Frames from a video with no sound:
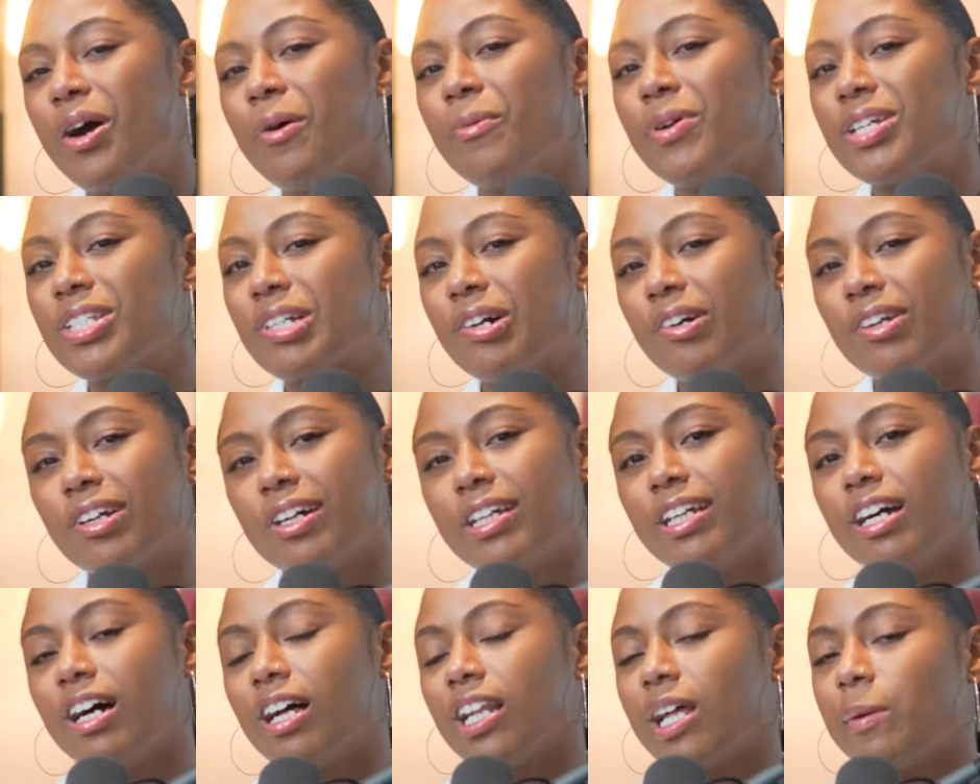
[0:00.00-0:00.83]
What's going
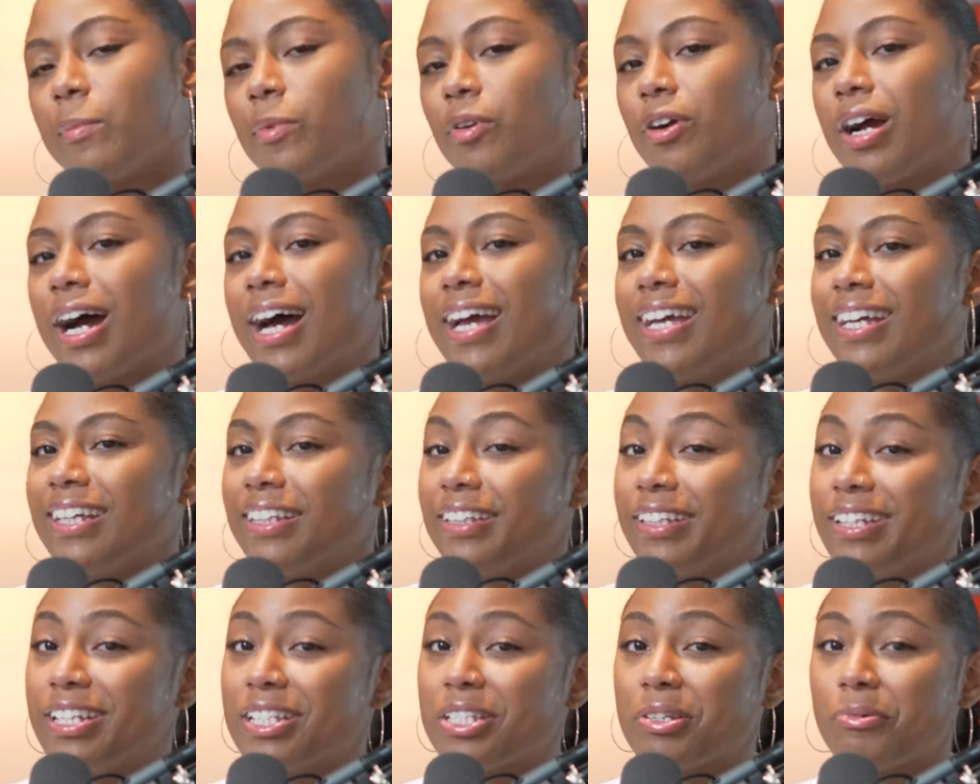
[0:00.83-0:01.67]
on, y'all? I'm Moriah
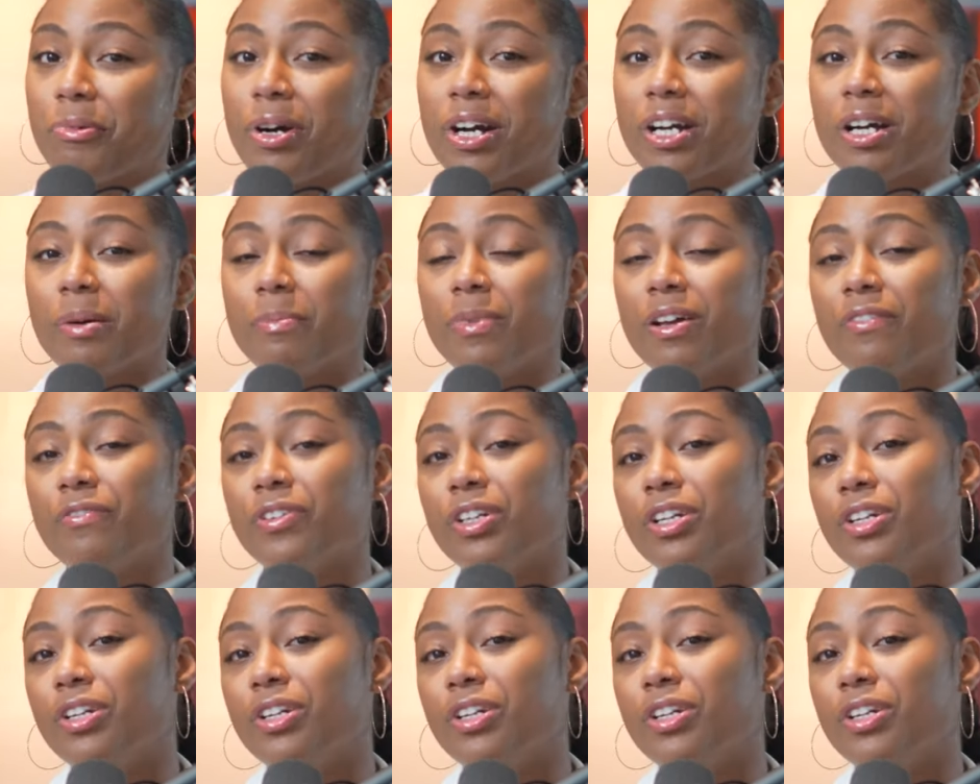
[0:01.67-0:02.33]
Alise. Welcome if